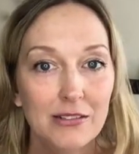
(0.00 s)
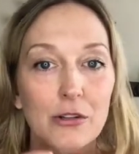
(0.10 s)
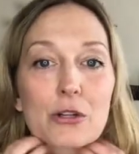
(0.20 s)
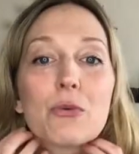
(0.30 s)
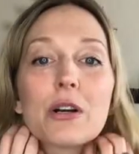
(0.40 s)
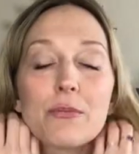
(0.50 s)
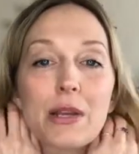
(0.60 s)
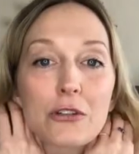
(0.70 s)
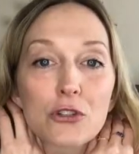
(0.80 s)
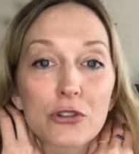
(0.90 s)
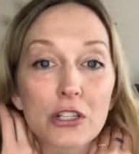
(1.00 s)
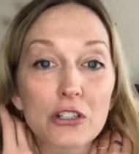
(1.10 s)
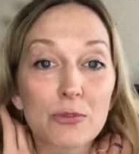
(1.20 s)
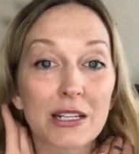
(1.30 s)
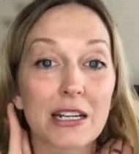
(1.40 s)
So you want to make sure that you
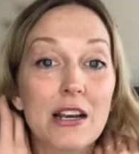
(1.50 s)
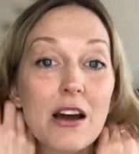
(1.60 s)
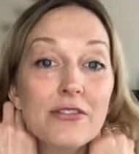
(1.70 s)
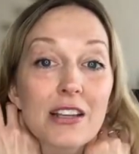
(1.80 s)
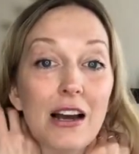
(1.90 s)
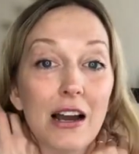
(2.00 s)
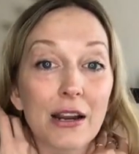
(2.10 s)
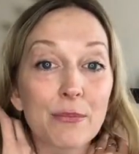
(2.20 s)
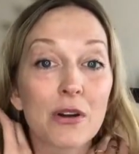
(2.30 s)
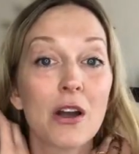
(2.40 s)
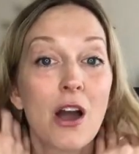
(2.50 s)
spend enough time